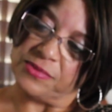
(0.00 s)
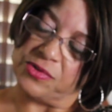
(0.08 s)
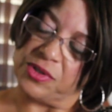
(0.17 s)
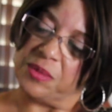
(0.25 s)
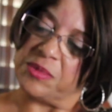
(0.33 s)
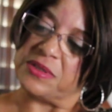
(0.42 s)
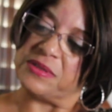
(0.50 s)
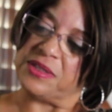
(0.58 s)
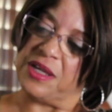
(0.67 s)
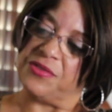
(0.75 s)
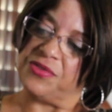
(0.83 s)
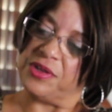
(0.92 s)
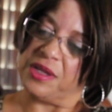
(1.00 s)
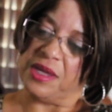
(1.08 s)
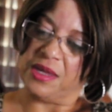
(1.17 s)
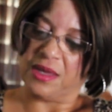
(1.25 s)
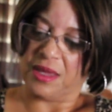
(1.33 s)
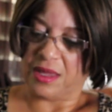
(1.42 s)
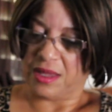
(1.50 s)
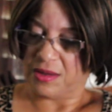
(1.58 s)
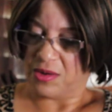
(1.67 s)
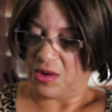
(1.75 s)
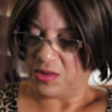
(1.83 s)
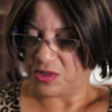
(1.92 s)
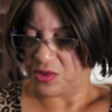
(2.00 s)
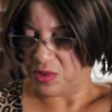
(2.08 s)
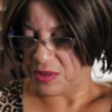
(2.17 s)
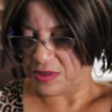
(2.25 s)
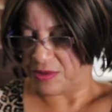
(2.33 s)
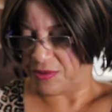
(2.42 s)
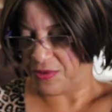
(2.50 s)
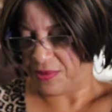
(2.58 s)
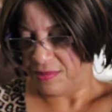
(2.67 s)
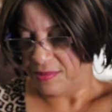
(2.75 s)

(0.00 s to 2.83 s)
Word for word: Her name is Stephanie, and all sorts of,